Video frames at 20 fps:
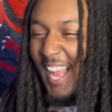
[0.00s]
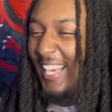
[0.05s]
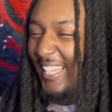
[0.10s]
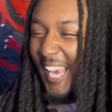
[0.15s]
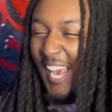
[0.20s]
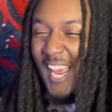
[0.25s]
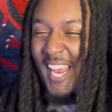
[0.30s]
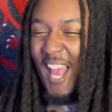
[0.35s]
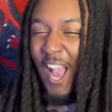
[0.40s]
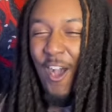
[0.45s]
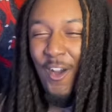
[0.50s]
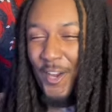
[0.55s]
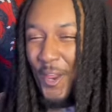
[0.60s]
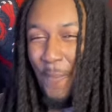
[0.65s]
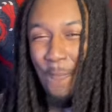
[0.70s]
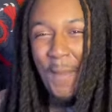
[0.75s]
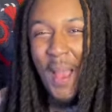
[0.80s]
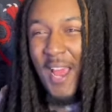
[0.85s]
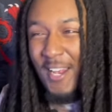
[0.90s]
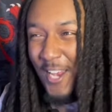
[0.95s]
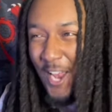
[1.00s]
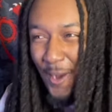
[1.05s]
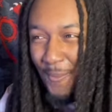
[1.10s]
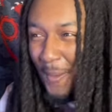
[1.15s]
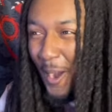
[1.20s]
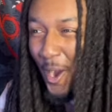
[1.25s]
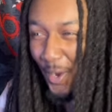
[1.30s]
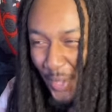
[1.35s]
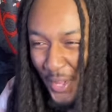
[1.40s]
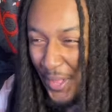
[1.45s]
can't hold it back no
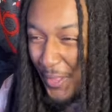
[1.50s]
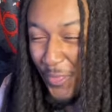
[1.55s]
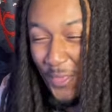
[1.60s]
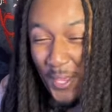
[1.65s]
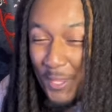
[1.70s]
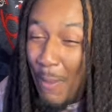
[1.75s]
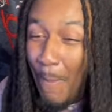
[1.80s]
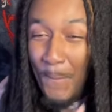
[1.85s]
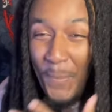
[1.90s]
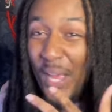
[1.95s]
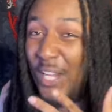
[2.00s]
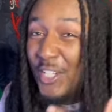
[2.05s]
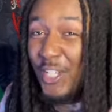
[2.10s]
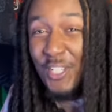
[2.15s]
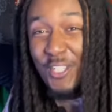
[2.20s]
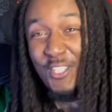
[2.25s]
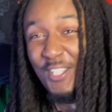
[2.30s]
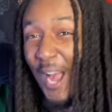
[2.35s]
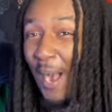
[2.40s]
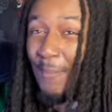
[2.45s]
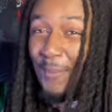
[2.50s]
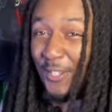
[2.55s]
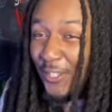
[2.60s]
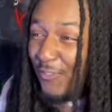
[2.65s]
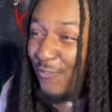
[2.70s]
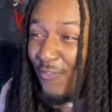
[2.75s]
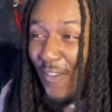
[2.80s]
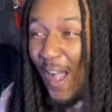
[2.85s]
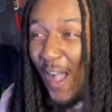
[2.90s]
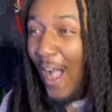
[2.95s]
more. This dumb
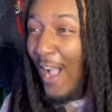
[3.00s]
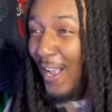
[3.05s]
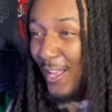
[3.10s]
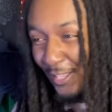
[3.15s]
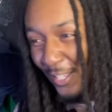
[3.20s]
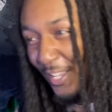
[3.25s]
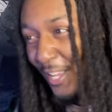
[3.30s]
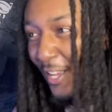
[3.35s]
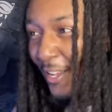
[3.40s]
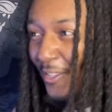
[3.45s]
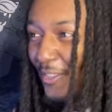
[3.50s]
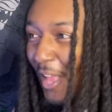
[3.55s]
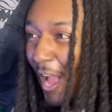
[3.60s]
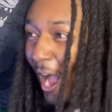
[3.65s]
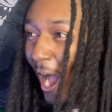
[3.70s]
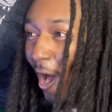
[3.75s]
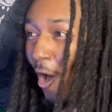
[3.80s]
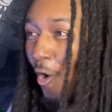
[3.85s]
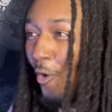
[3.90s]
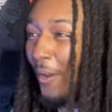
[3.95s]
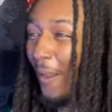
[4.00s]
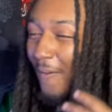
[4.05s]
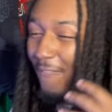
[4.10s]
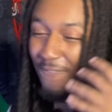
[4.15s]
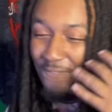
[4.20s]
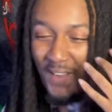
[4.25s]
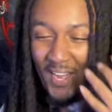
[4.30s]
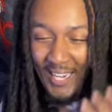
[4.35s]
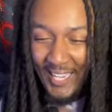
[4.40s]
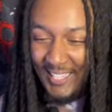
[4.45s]
as nah, who the
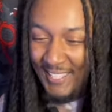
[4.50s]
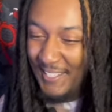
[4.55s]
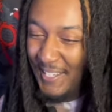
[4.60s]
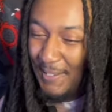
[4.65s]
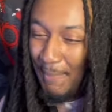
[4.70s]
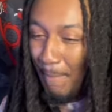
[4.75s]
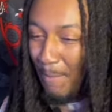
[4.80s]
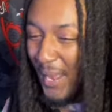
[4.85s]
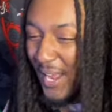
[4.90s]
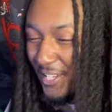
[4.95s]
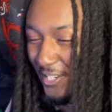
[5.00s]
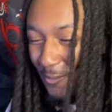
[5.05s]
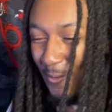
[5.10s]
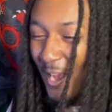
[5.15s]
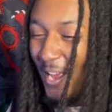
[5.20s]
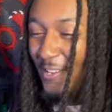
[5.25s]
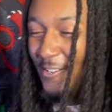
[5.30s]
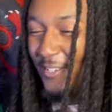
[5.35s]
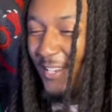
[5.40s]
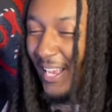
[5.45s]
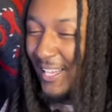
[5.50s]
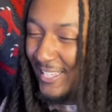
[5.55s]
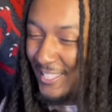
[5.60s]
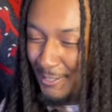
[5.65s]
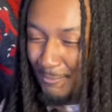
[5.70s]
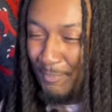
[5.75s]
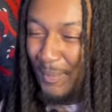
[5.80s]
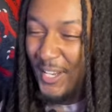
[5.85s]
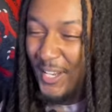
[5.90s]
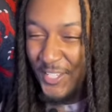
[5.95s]
fuck? Why you got
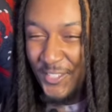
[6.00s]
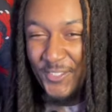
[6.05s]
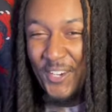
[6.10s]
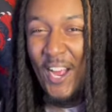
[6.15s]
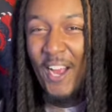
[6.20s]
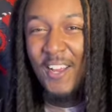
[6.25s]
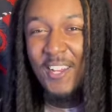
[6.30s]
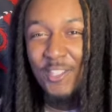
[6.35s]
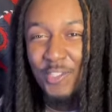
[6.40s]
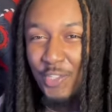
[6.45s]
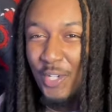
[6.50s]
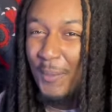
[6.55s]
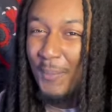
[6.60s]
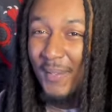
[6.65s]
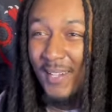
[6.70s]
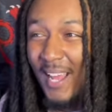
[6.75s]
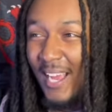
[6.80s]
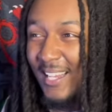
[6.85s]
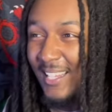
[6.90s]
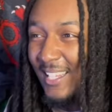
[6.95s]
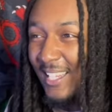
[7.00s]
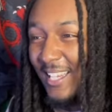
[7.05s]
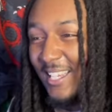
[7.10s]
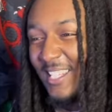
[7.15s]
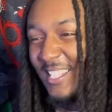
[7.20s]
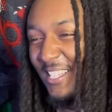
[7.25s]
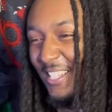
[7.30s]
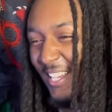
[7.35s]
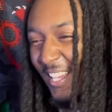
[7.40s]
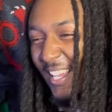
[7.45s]
this bitch out here tripping like
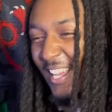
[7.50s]
this?